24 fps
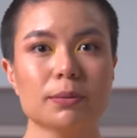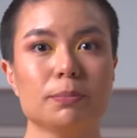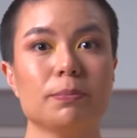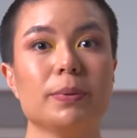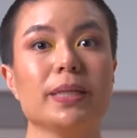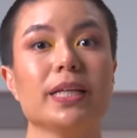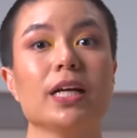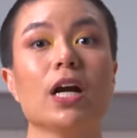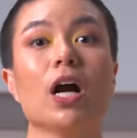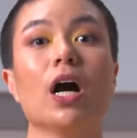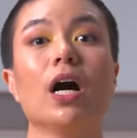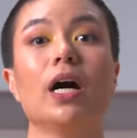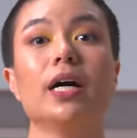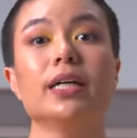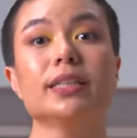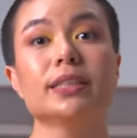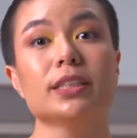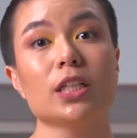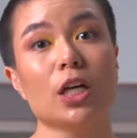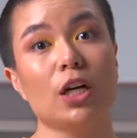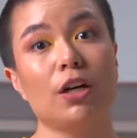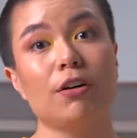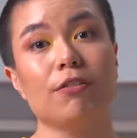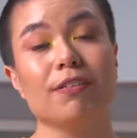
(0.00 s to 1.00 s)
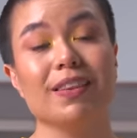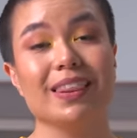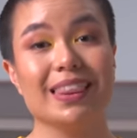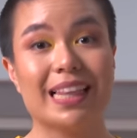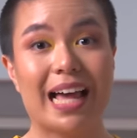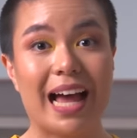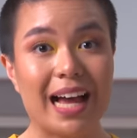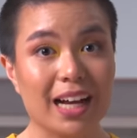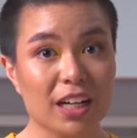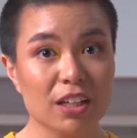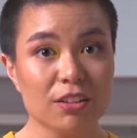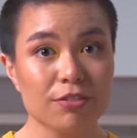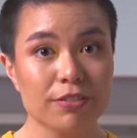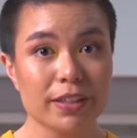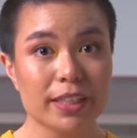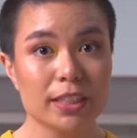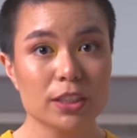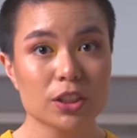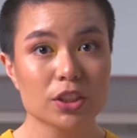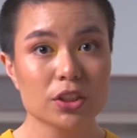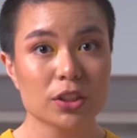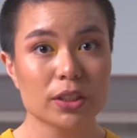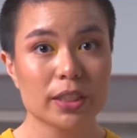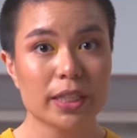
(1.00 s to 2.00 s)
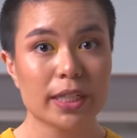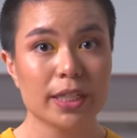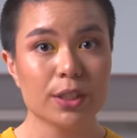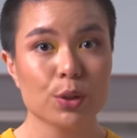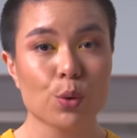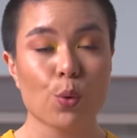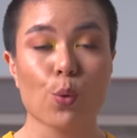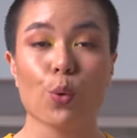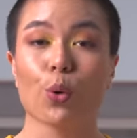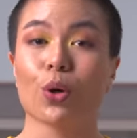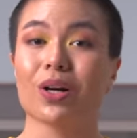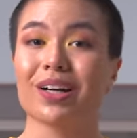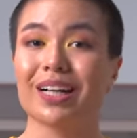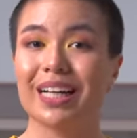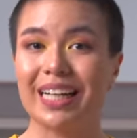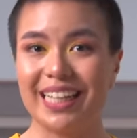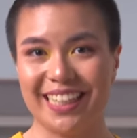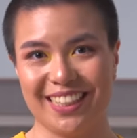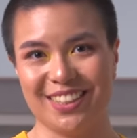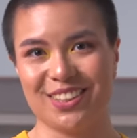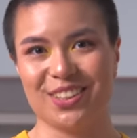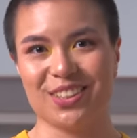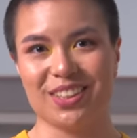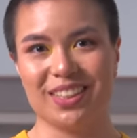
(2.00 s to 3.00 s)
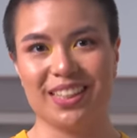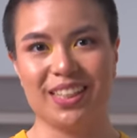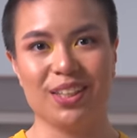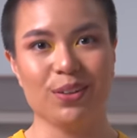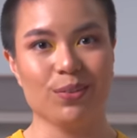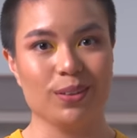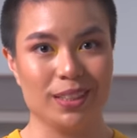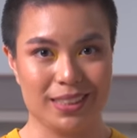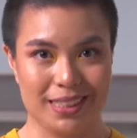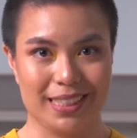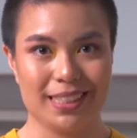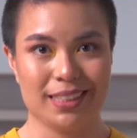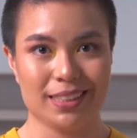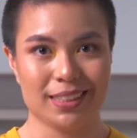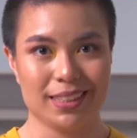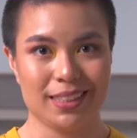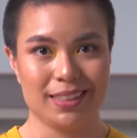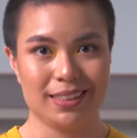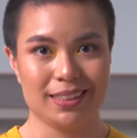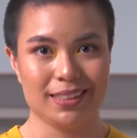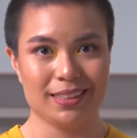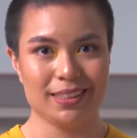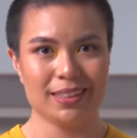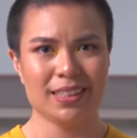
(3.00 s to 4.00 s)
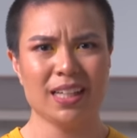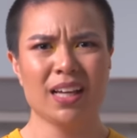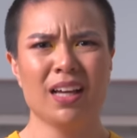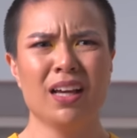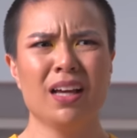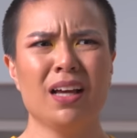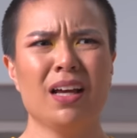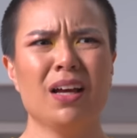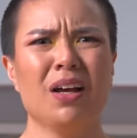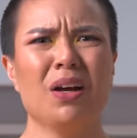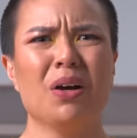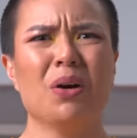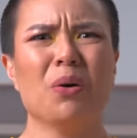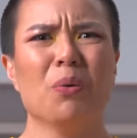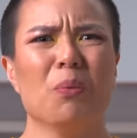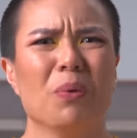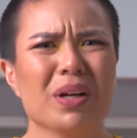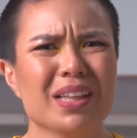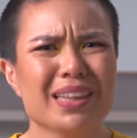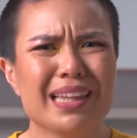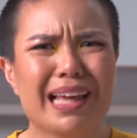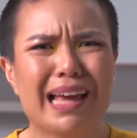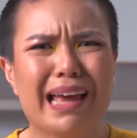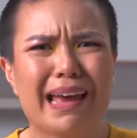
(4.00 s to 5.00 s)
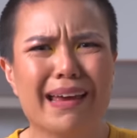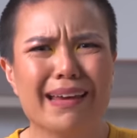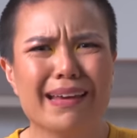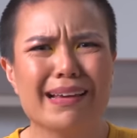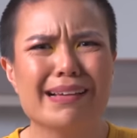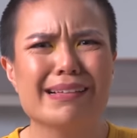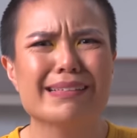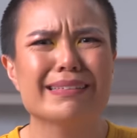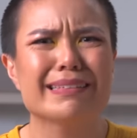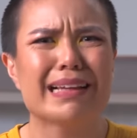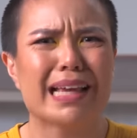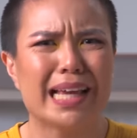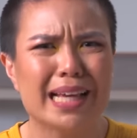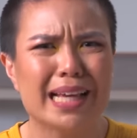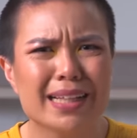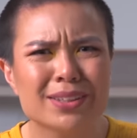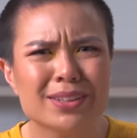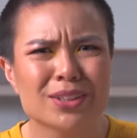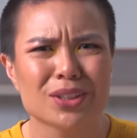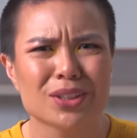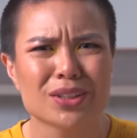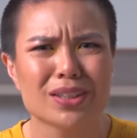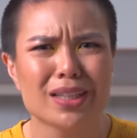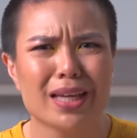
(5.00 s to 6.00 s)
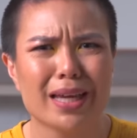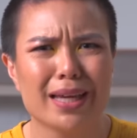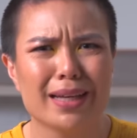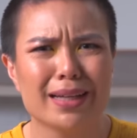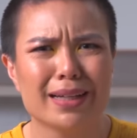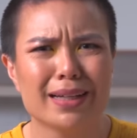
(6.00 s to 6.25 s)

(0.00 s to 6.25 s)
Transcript: because of lack of insulin or insulin resistance. What the heck is insulin?